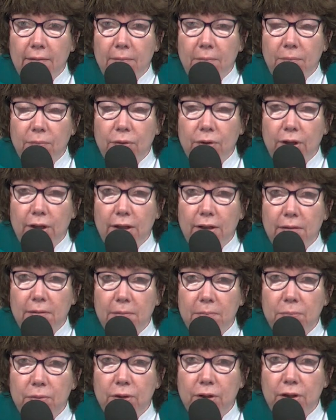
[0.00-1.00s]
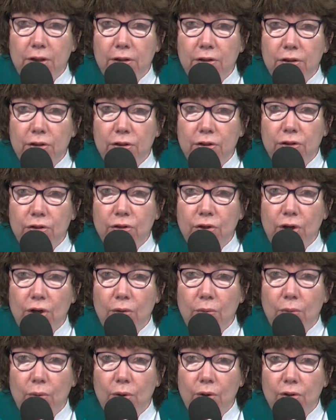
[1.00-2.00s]
Pretty, pretty
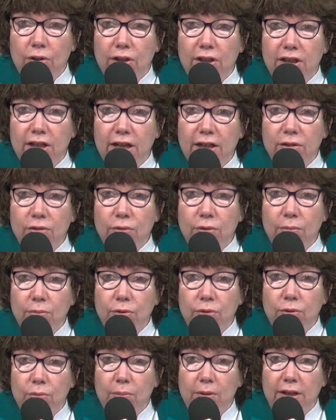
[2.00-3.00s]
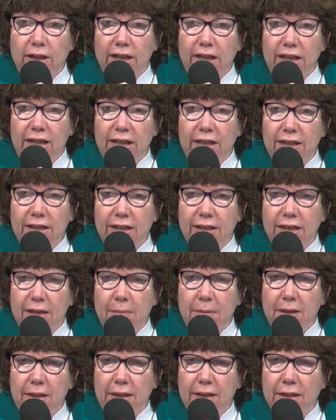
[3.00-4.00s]
stark words. It's not scriptural, but it is. I
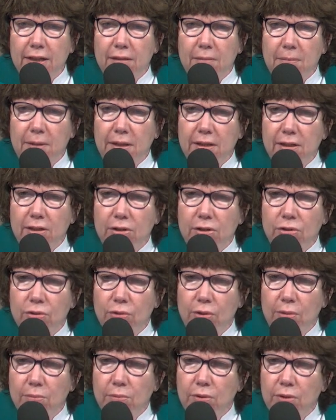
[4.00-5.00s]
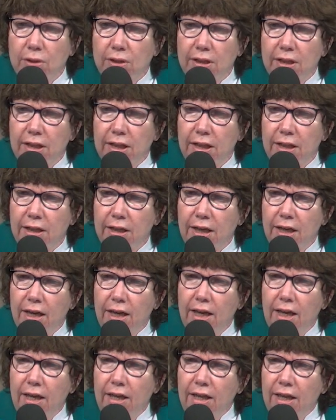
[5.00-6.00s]
mean, that's the message of Scripture, isn't it?
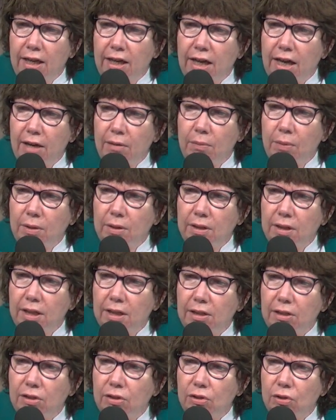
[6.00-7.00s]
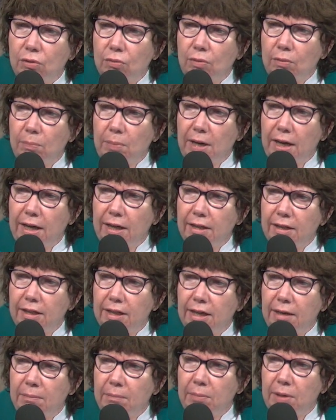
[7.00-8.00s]
That God wants us to repent
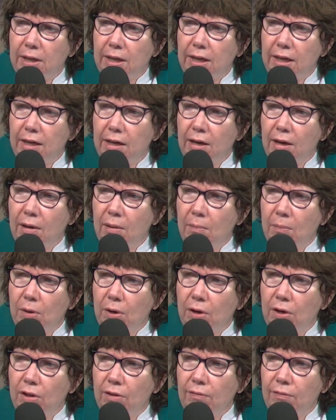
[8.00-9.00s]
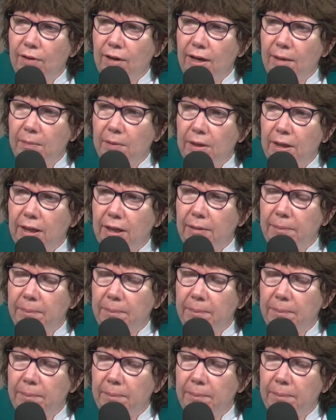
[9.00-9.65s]
and be part of the family.